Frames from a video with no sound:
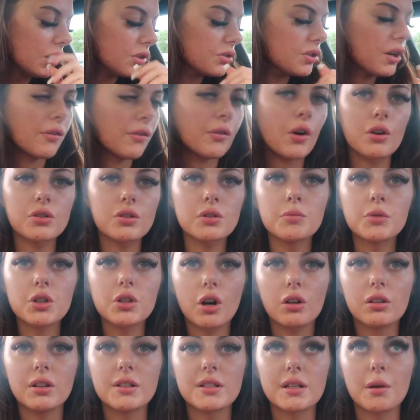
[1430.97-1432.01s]
So I've got some
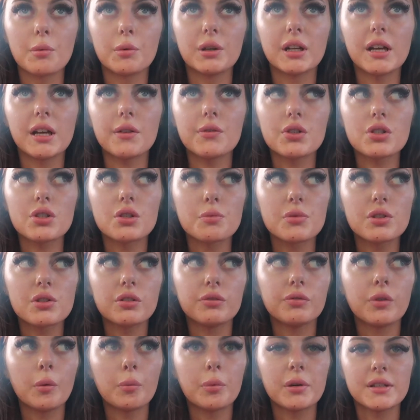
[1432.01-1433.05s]
chocolates. I'm going to give her some
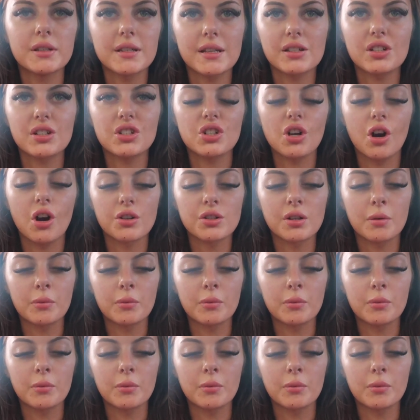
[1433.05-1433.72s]
stuff from Princess Couture.